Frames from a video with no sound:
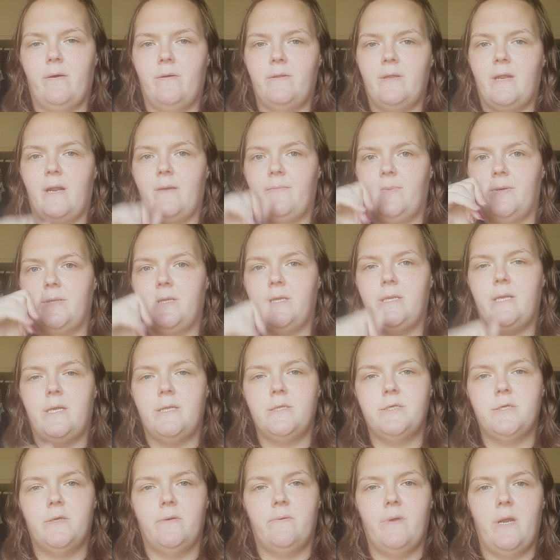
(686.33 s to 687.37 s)
And then I put the
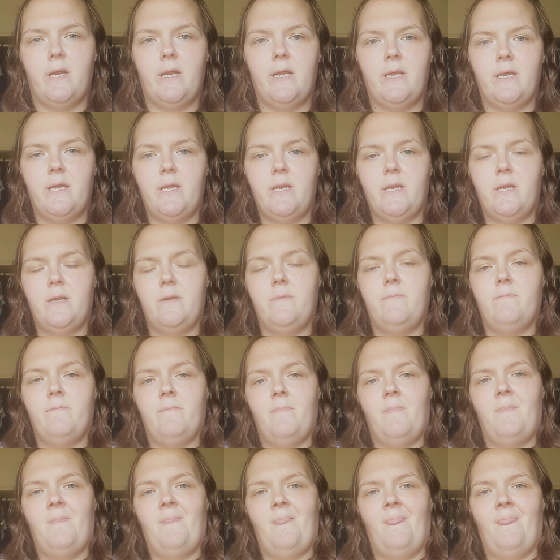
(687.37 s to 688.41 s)
denture right in and
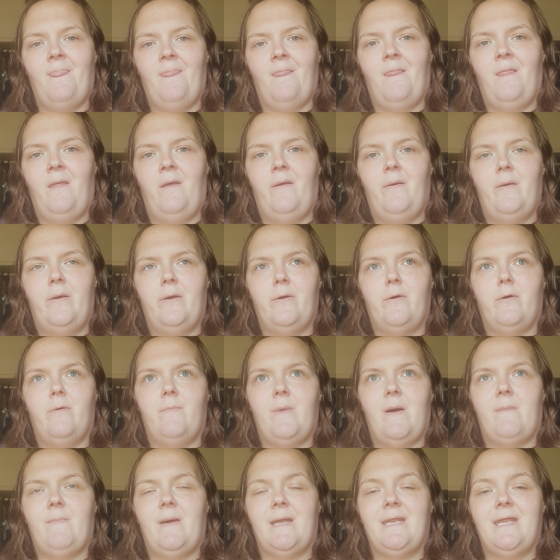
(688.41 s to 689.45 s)
go
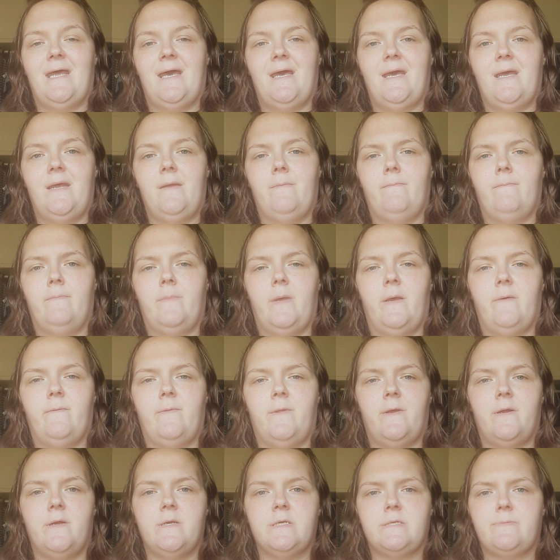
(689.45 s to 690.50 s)
about my day. If
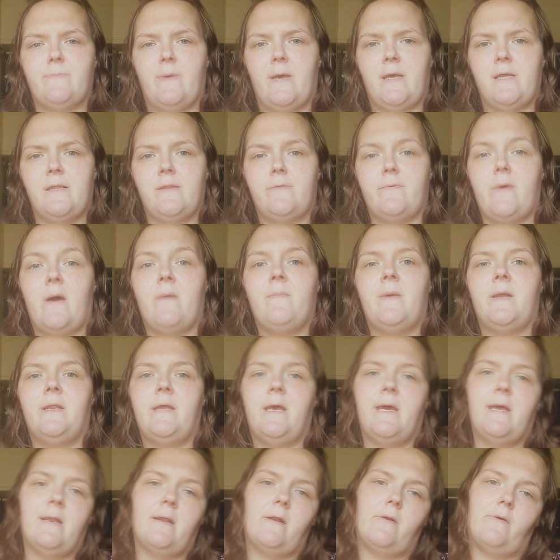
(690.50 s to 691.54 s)
there is pain throughout my
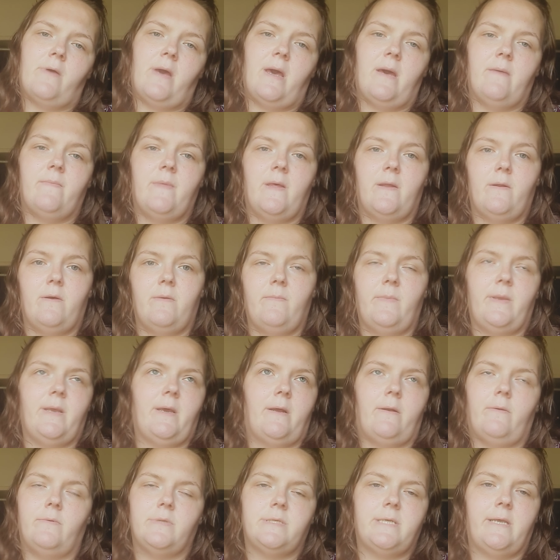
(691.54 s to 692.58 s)
day and I don't have that on me, I
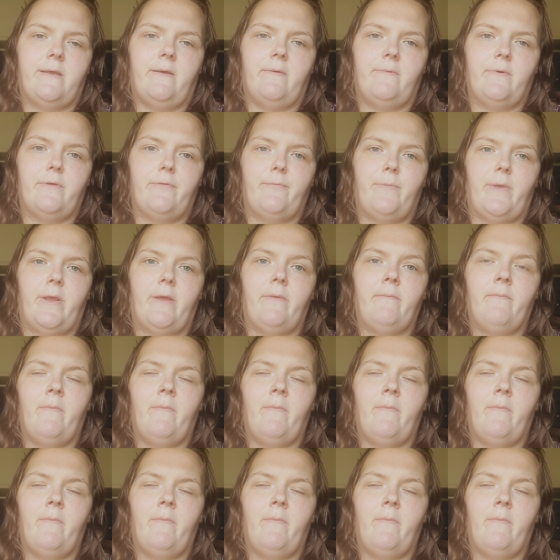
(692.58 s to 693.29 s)
don't take it with me.